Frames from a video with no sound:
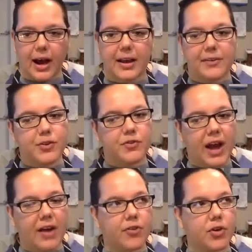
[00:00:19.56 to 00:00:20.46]
If you've
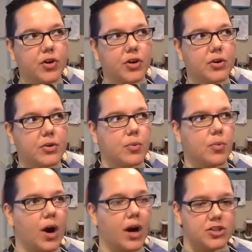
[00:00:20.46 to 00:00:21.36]
ever
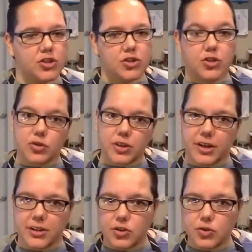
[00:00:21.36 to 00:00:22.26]
watched Julia
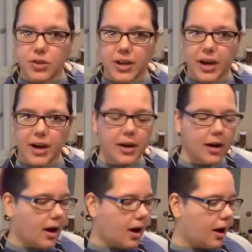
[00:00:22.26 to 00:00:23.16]
and Julia
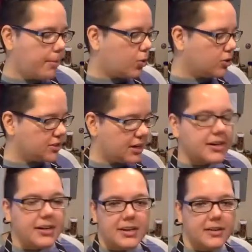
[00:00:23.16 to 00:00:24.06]
or
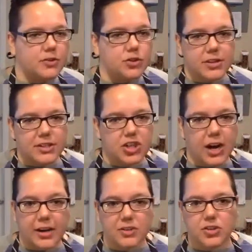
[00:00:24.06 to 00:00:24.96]
studied any of Julia
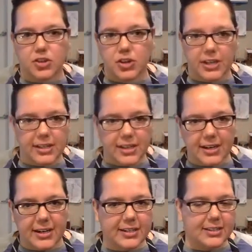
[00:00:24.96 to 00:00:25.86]
Child's cooking
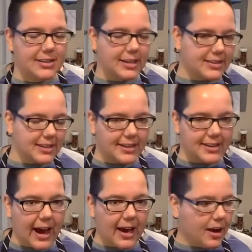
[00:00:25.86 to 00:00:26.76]
techniques and things like
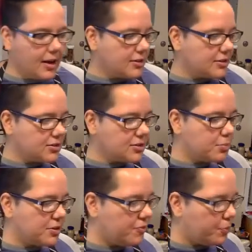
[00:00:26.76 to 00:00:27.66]
that, this is the
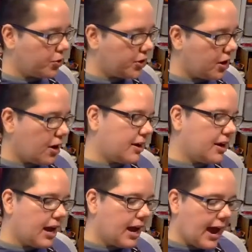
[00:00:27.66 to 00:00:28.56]
beef bourguignon.
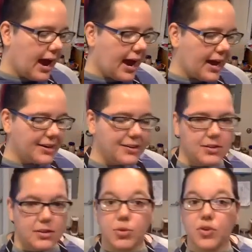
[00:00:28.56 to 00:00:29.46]
And
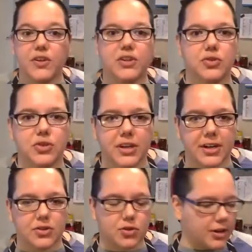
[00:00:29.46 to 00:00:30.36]
the movie Julia
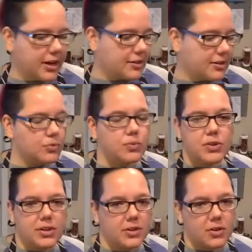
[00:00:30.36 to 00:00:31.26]
and Julia does a
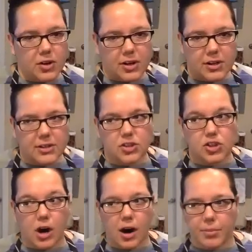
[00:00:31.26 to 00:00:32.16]
really good
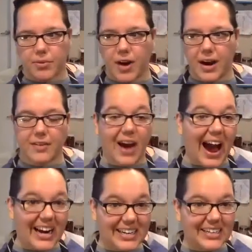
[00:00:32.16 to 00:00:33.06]
job of kind of
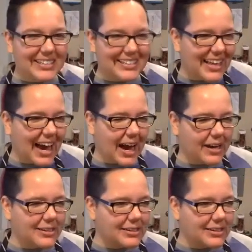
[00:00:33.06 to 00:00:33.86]
adding to that,